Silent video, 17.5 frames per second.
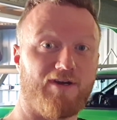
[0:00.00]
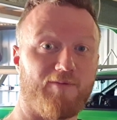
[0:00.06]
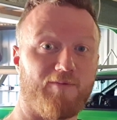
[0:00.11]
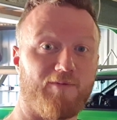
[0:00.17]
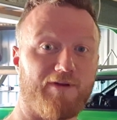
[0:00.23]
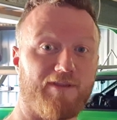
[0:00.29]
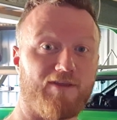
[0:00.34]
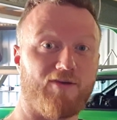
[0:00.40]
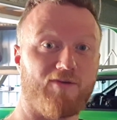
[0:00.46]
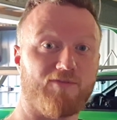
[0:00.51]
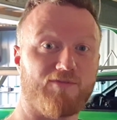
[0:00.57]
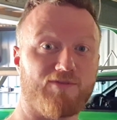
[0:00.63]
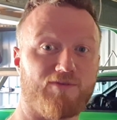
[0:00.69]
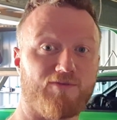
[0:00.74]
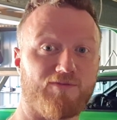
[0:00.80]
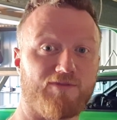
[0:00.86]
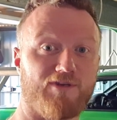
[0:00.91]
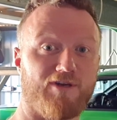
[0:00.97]
one of the old
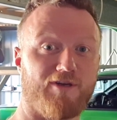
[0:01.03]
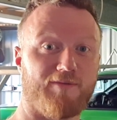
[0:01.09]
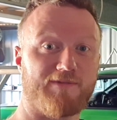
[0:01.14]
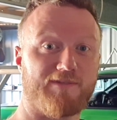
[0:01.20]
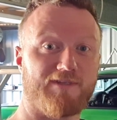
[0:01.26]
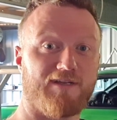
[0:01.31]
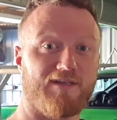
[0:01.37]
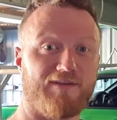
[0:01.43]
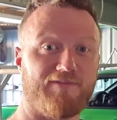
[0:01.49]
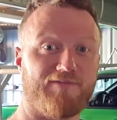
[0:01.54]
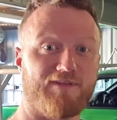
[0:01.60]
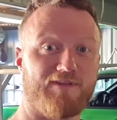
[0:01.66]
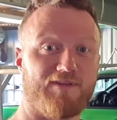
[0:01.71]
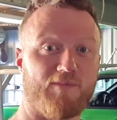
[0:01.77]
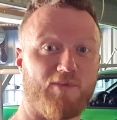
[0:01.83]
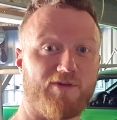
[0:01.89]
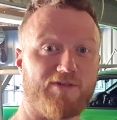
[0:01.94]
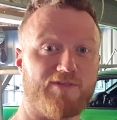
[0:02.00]
school types that are left in the
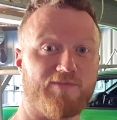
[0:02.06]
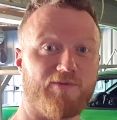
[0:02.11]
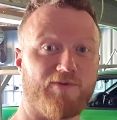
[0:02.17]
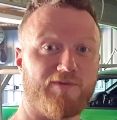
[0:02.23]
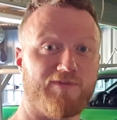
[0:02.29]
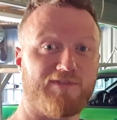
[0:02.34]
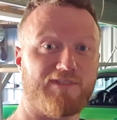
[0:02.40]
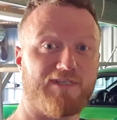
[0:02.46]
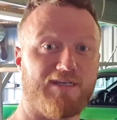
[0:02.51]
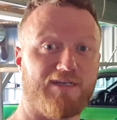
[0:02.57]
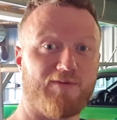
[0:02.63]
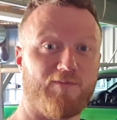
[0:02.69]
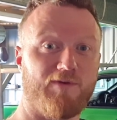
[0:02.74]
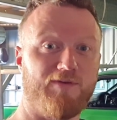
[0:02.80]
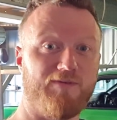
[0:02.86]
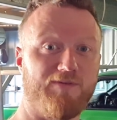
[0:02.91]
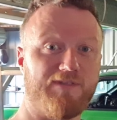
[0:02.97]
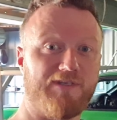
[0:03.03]
motorsport
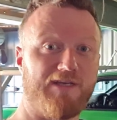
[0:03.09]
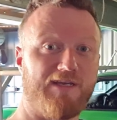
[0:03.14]
world.